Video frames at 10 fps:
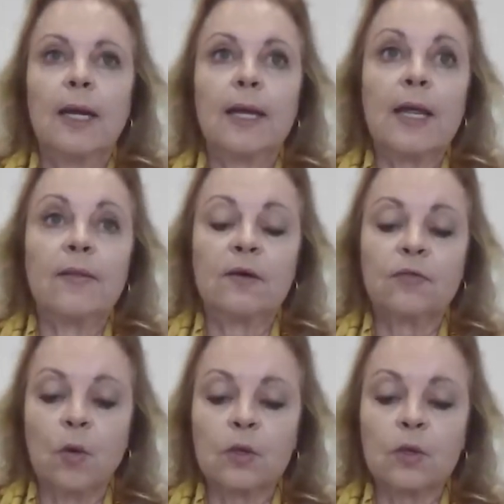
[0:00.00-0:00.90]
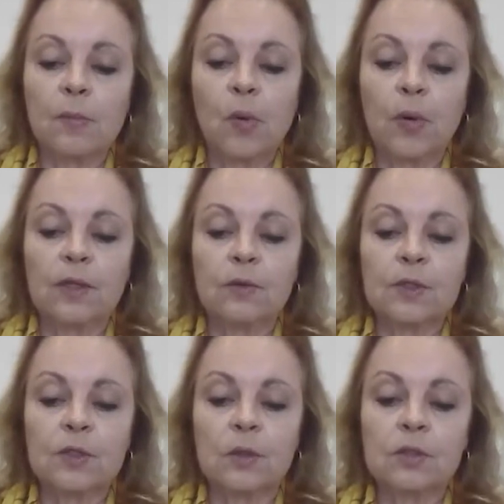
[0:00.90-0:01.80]
and then, of course, reporting the
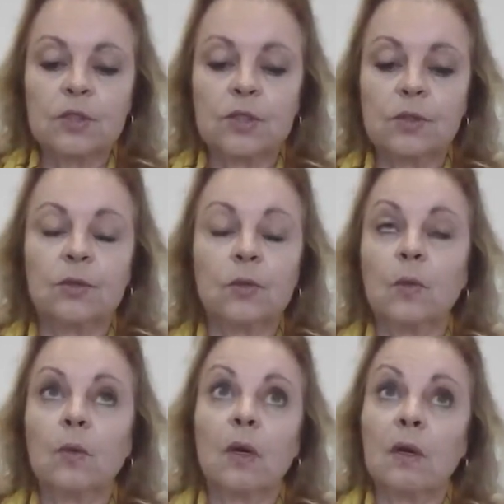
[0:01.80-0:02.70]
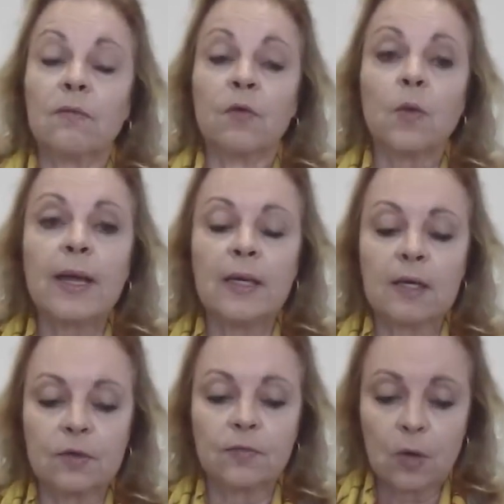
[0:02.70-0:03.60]
results to a variety
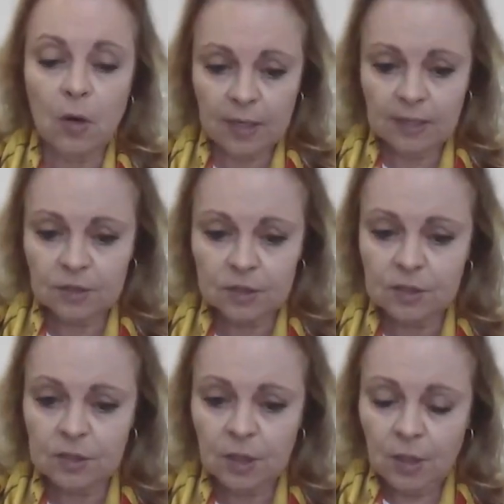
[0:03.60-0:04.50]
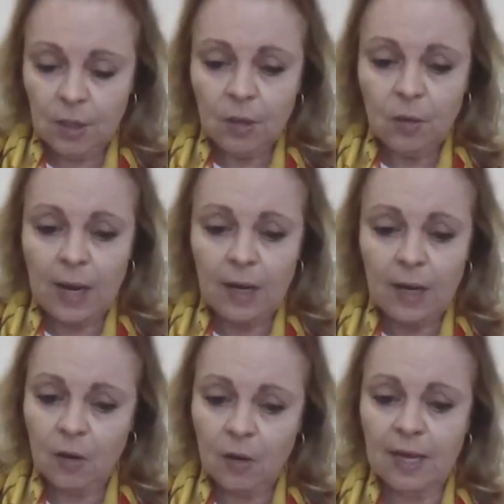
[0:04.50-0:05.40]
of different audiences who
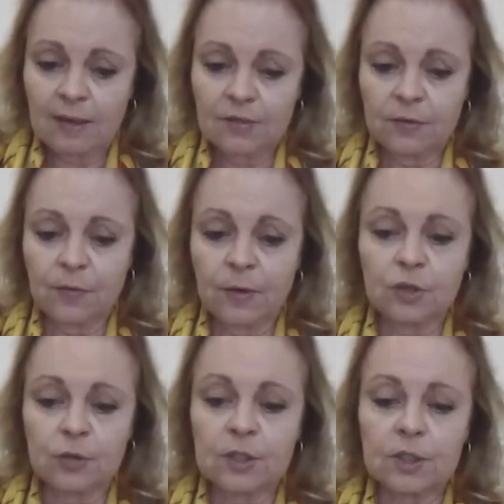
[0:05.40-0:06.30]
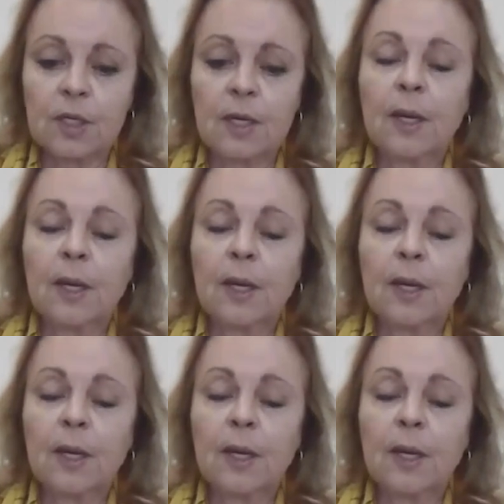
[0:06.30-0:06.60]
all have different interests.